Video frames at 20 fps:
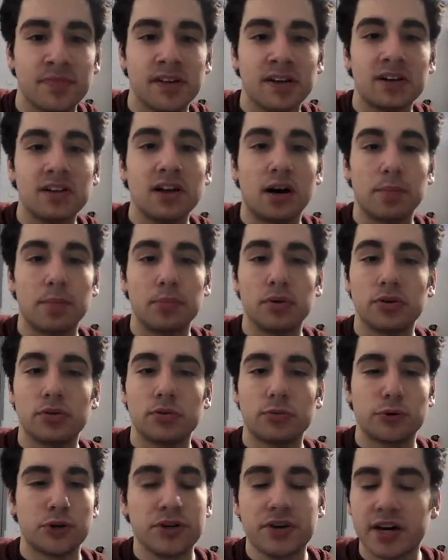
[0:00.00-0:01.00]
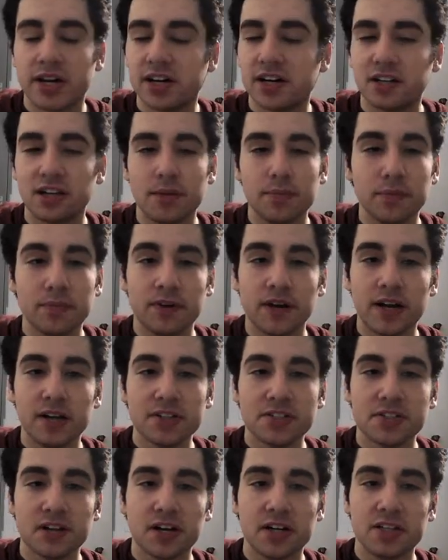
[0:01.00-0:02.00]
Clump. When you get a clump of hair
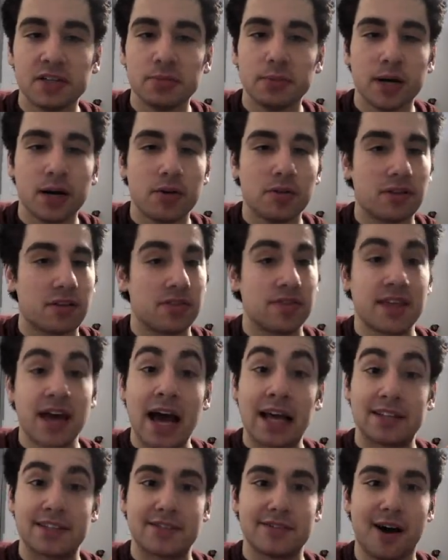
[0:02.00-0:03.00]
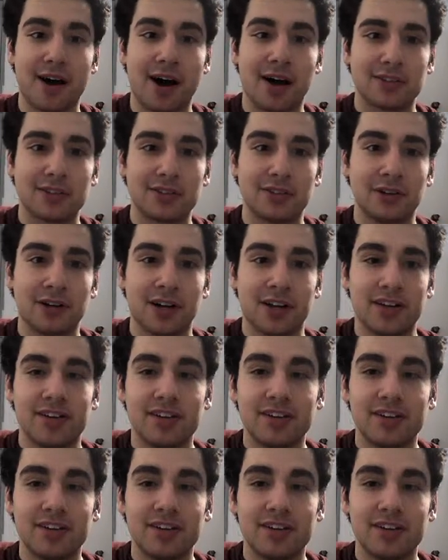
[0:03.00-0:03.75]
stuck in your mouth, that's not good.